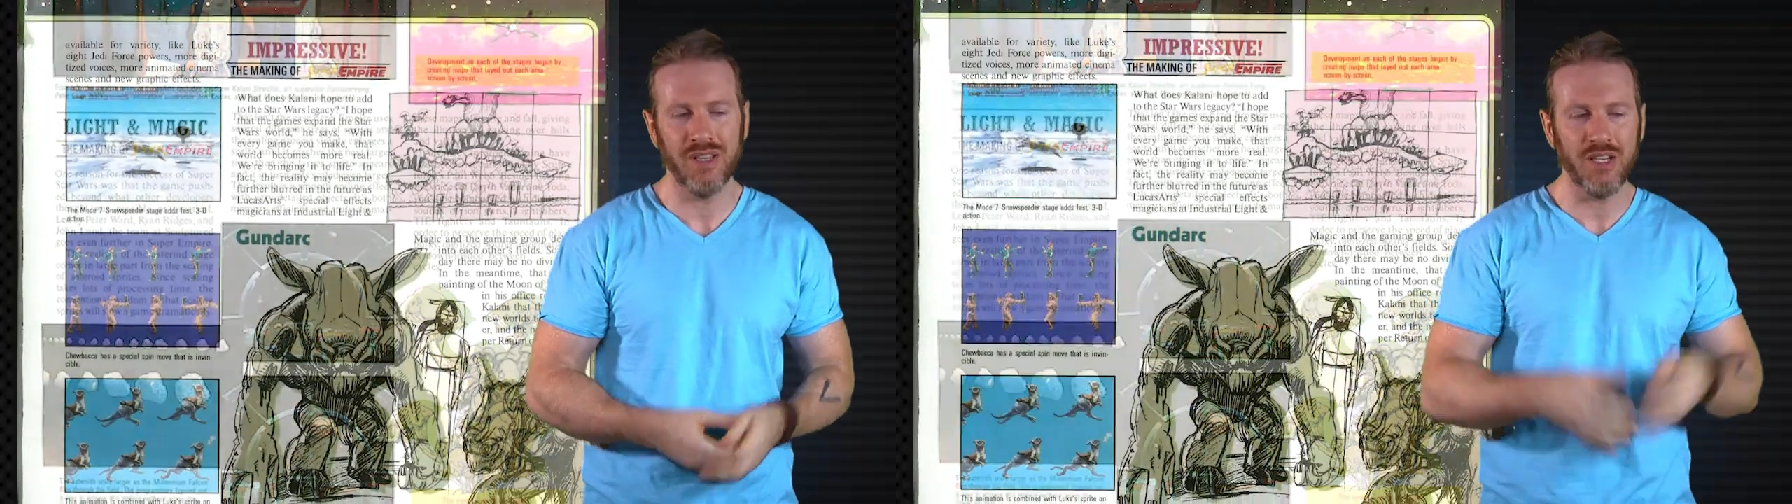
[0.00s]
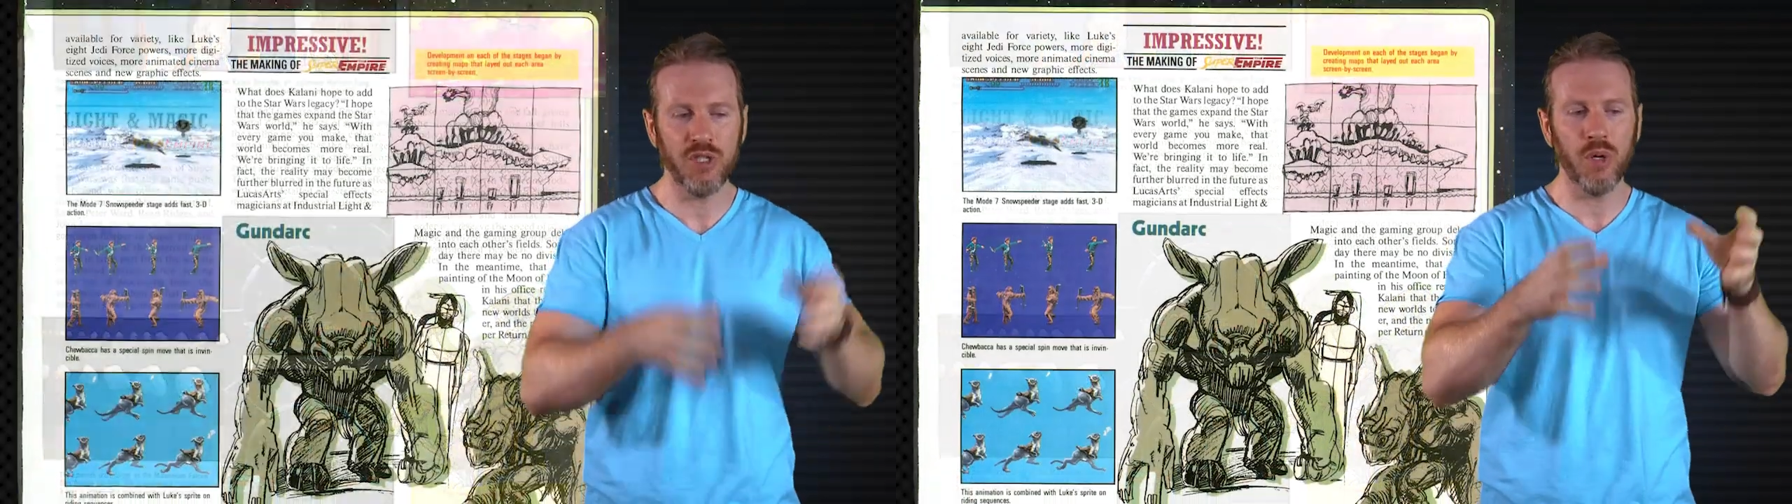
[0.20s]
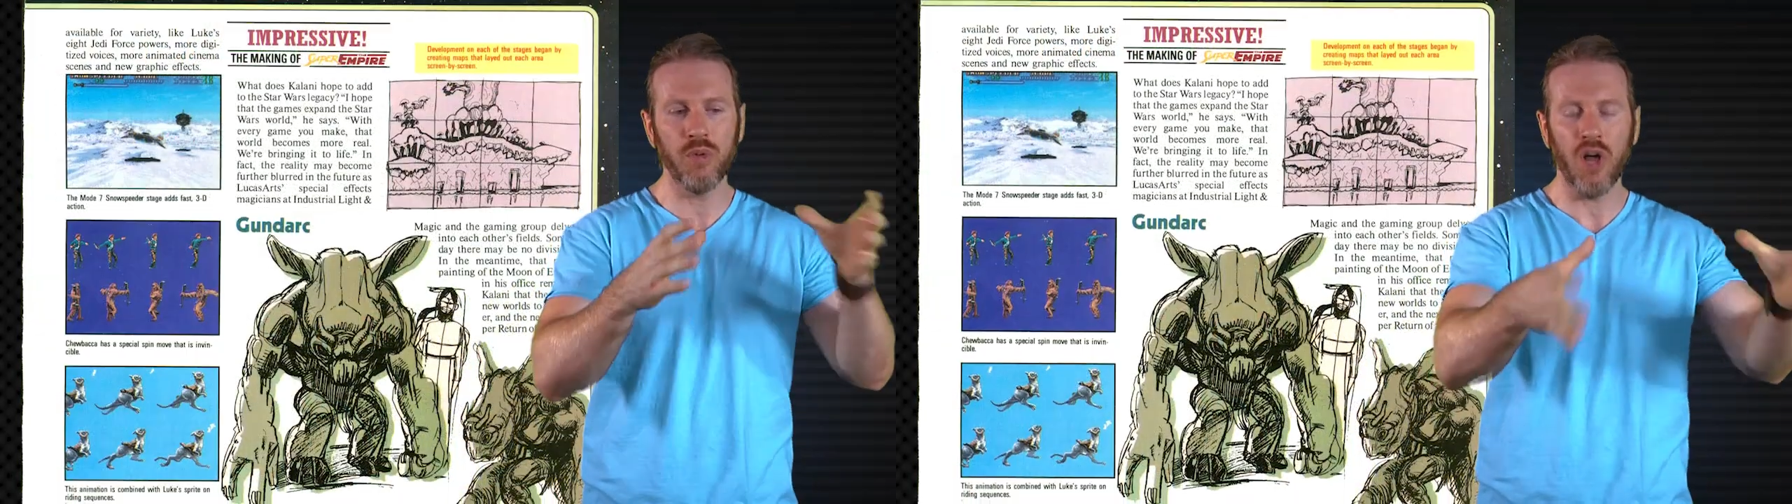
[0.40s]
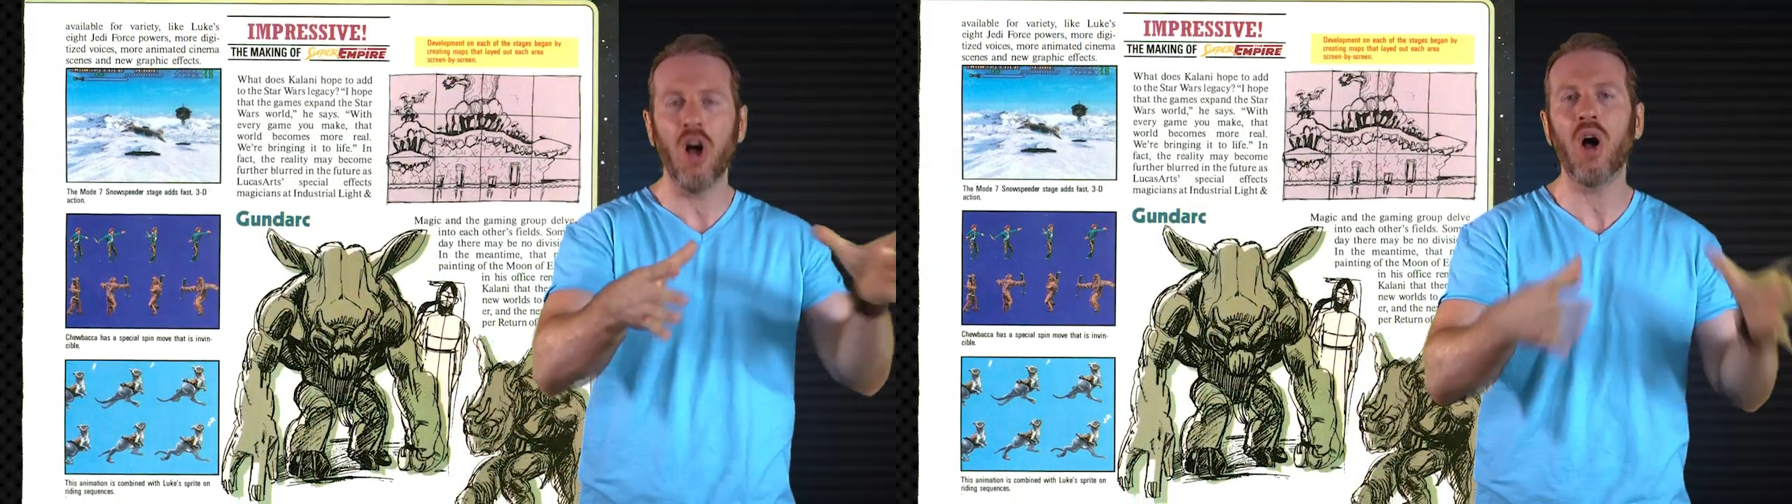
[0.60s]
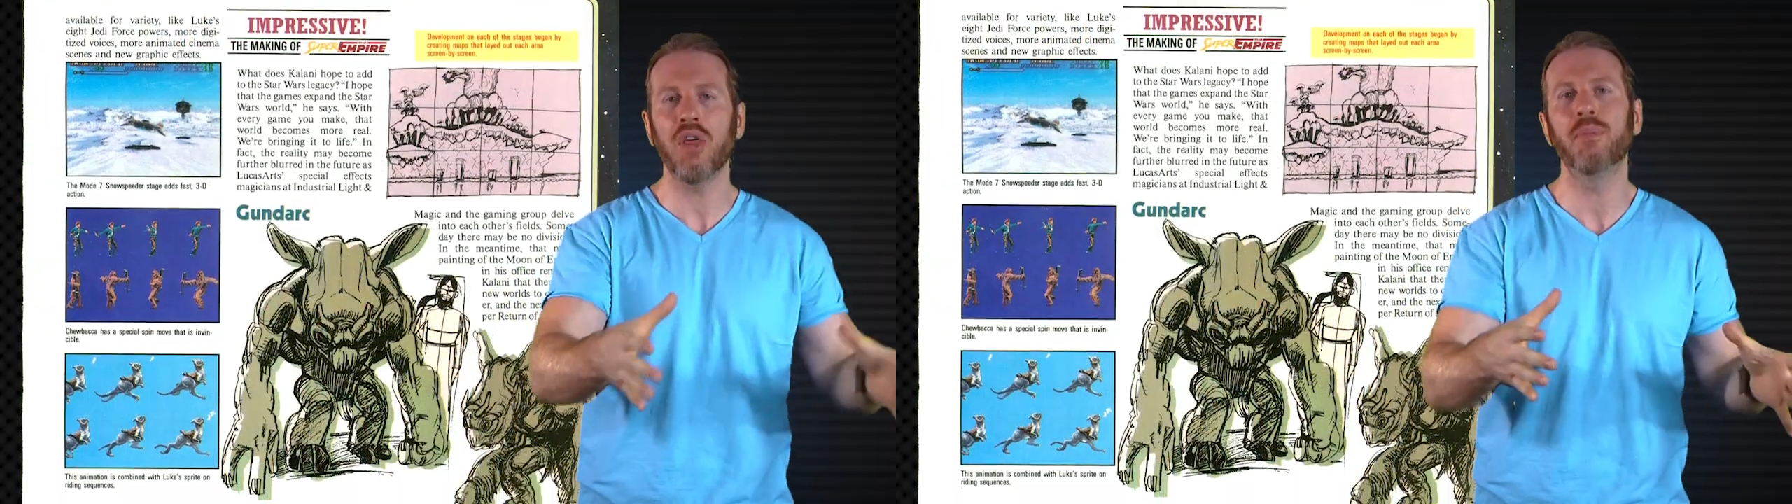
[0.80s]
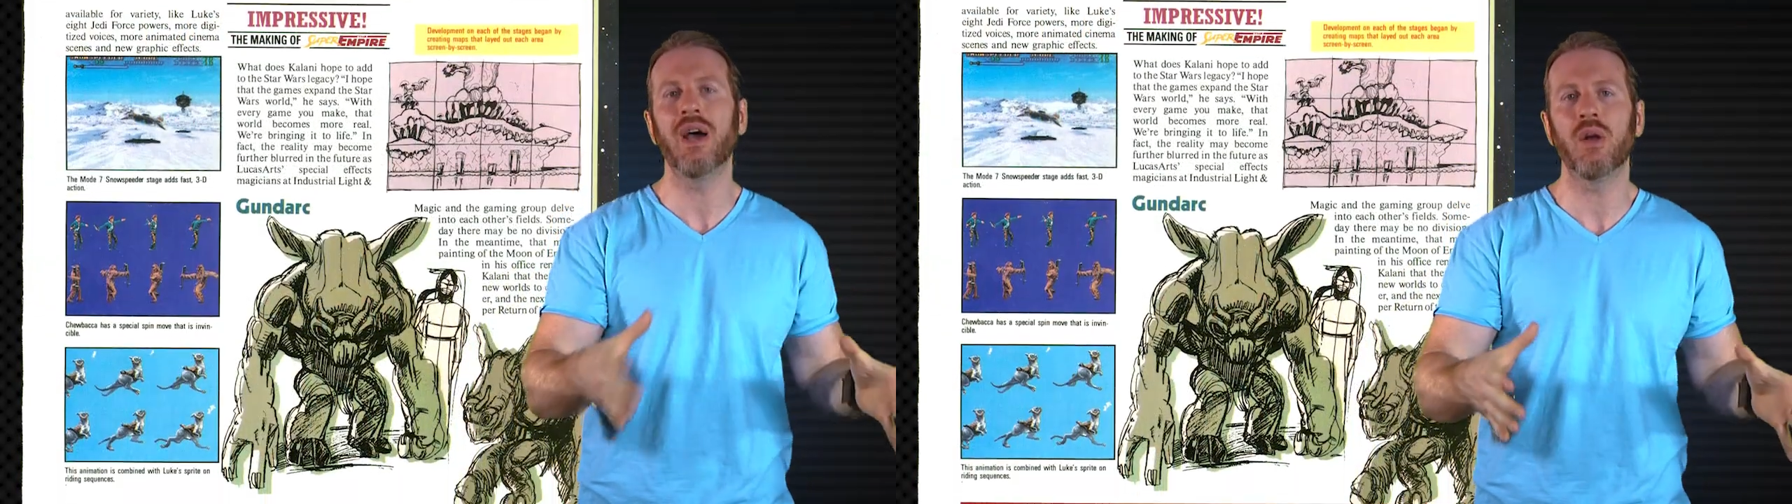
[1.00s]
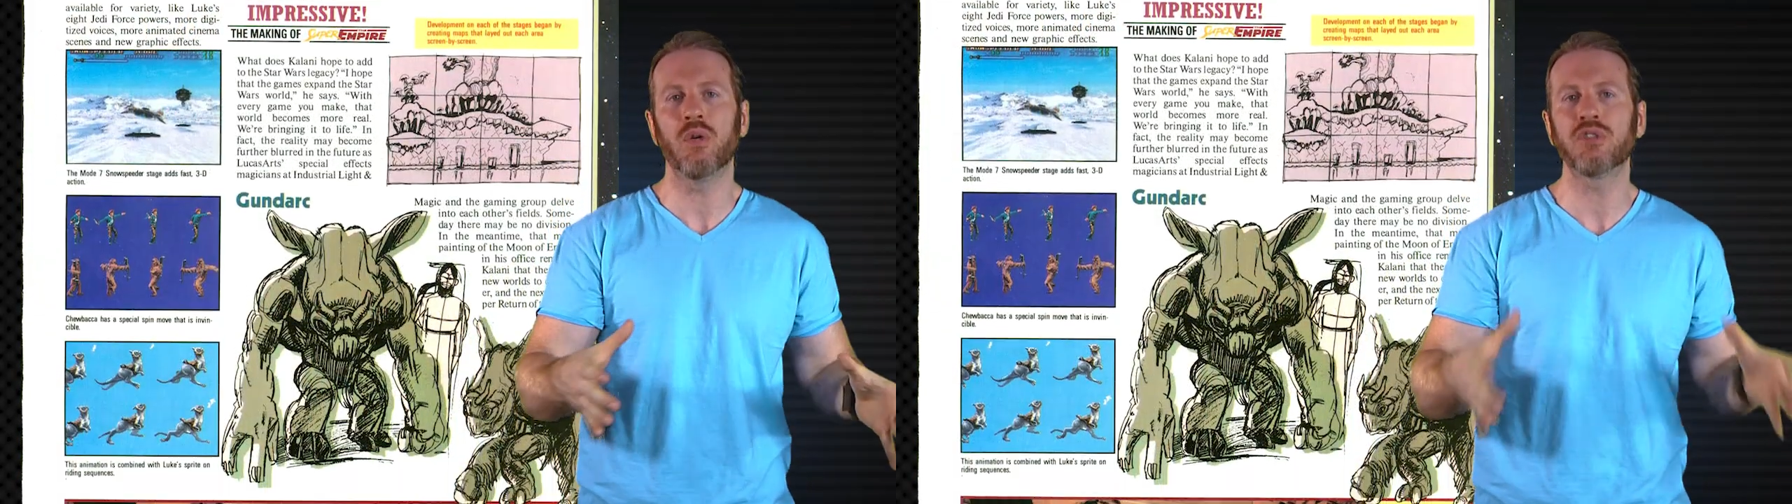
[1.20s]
And they showed the Hoth battle,